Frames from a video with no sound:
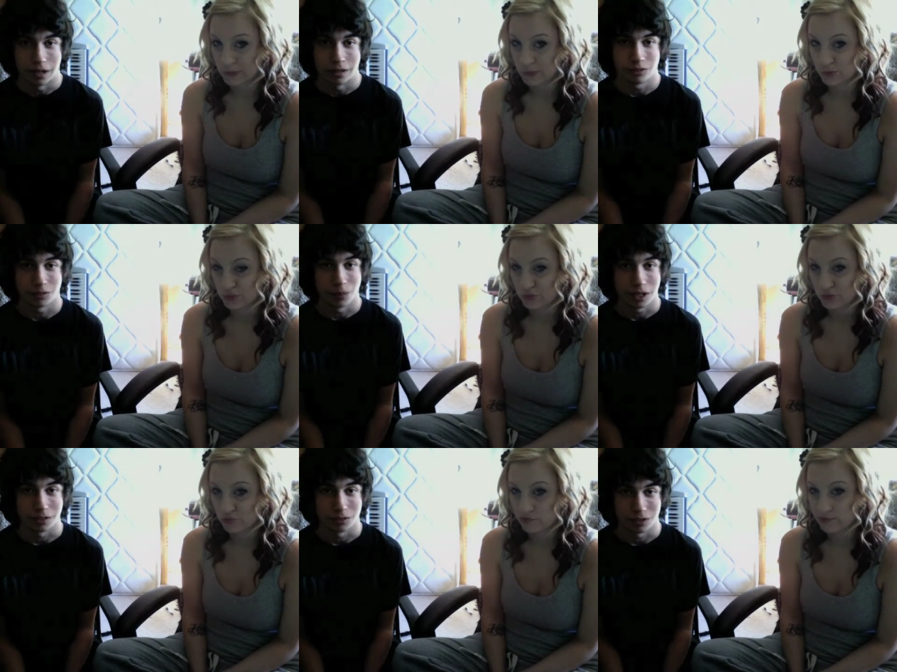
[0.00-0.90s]
Speaker 1: and just
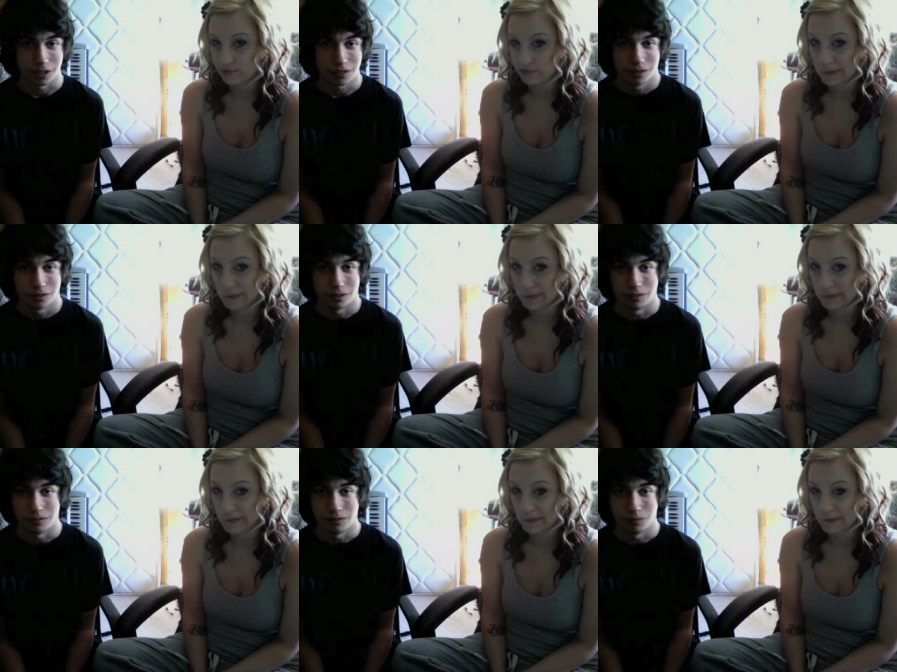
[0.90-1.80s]
make a change,
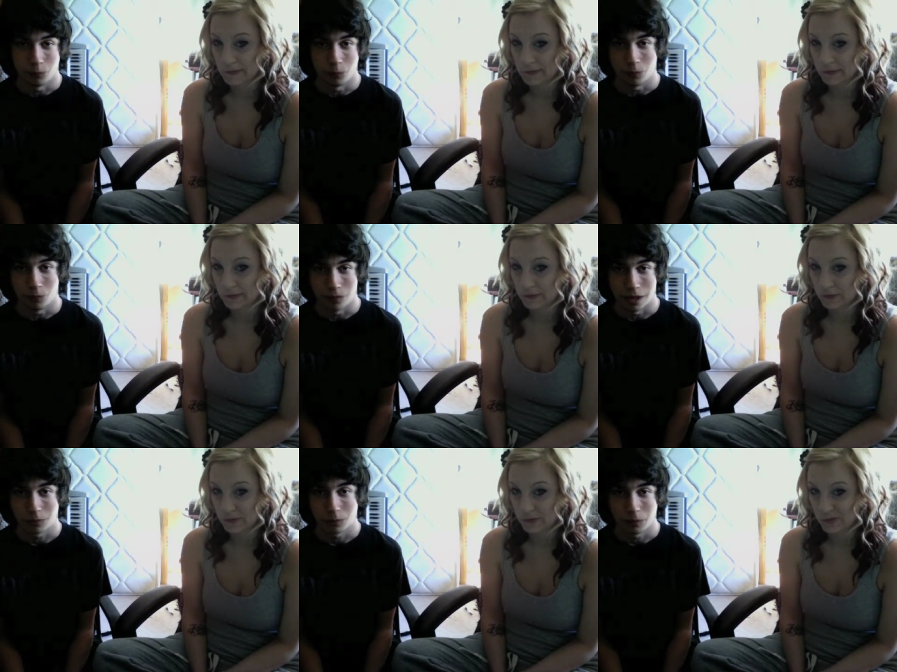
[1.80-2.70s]
then
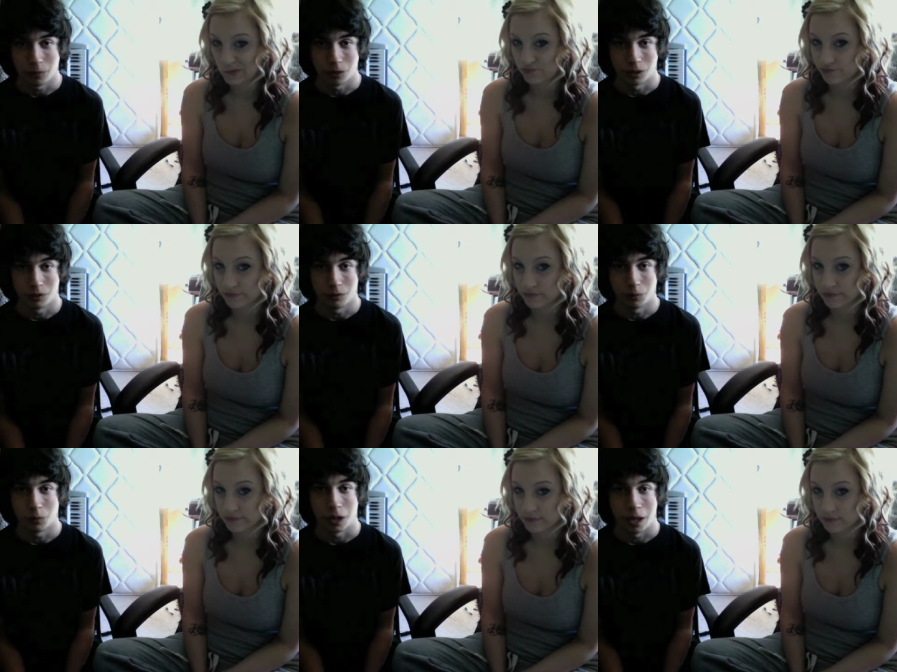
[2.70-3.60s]
that's what we want to do.
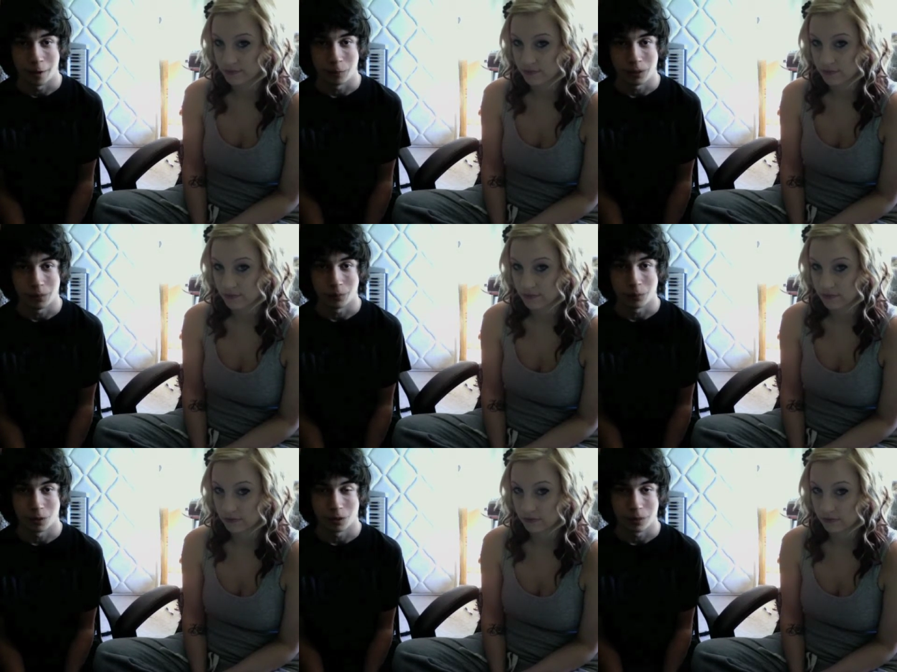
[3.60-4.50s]
We want to help people. We
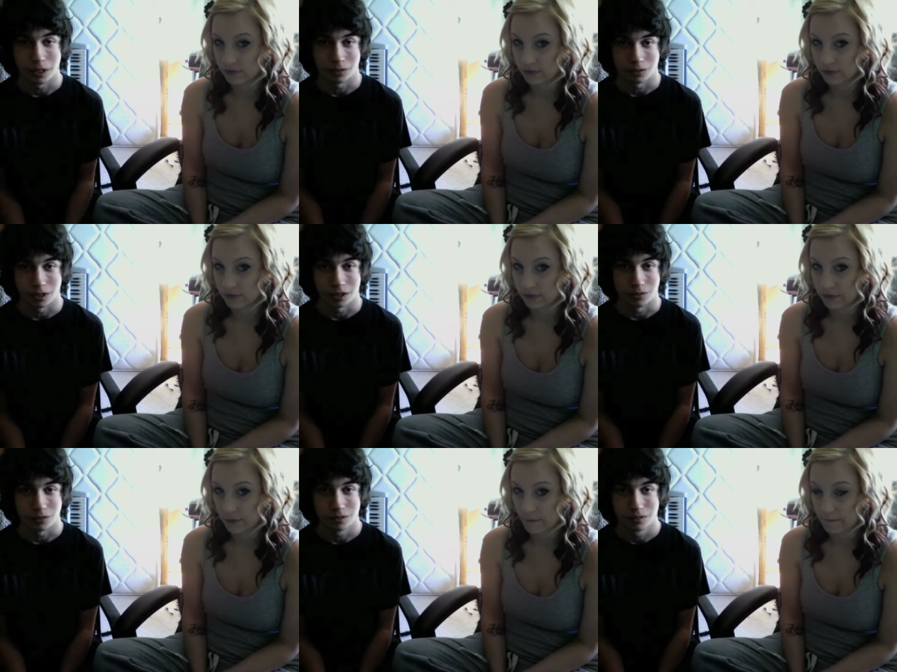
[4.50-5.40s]
want to make a
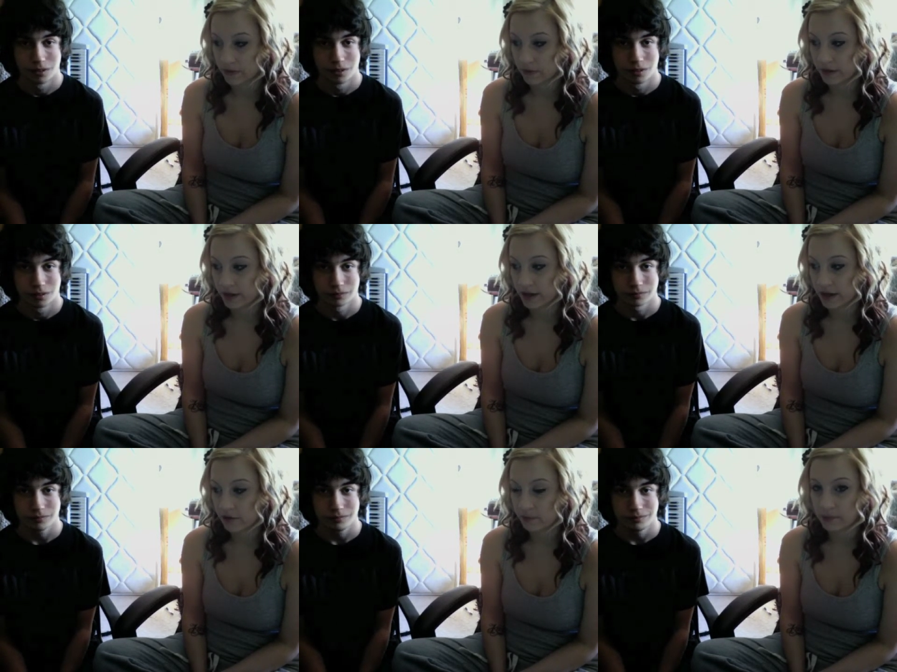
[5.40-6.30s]
change.
Speaker 2: We're going to
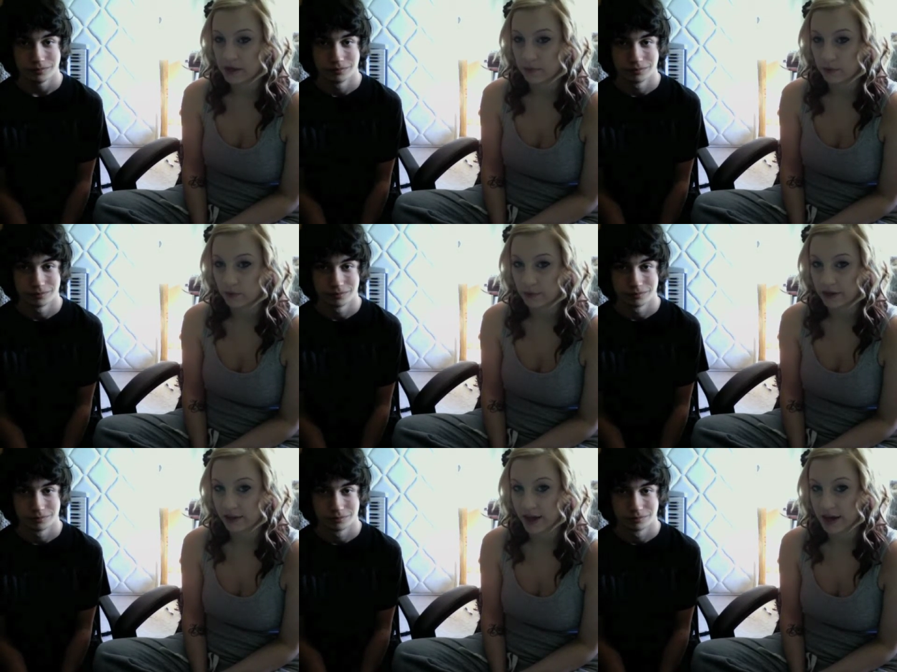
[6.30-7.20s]
help people
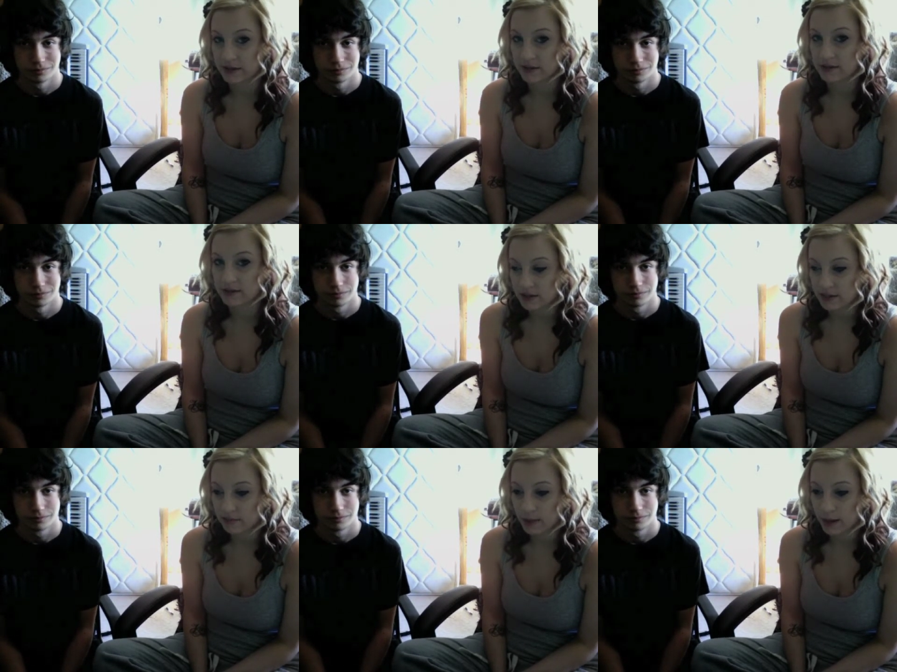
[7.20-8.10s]
realize
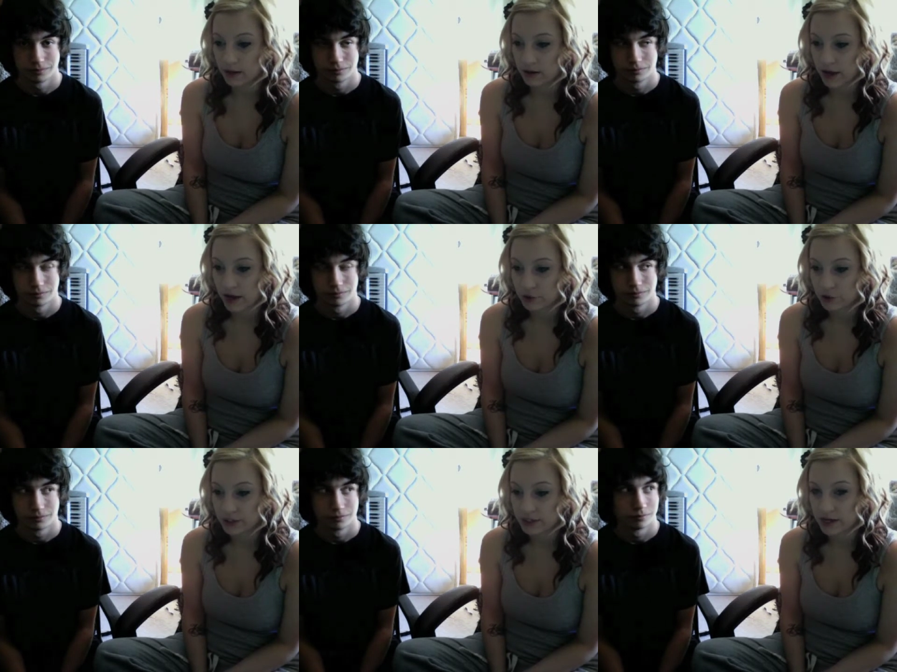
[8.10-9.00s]
what a parent
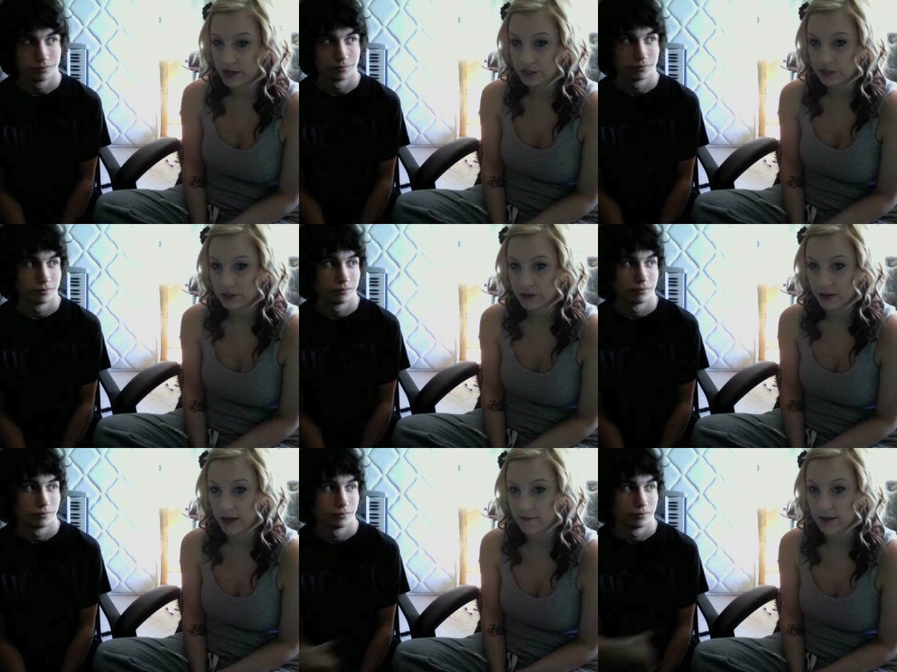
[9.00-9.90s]
actually does to your
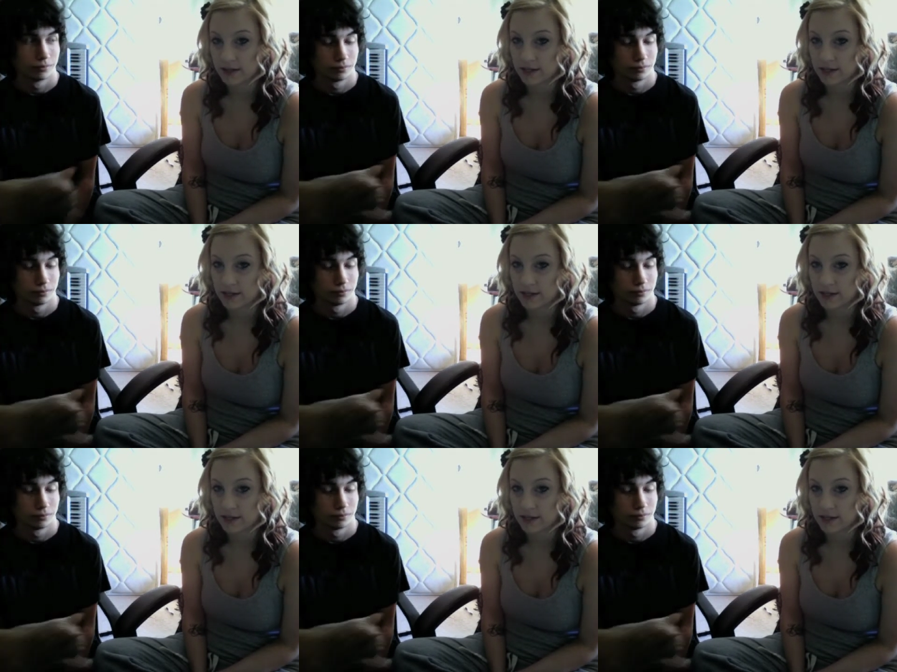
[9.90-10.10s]
life as a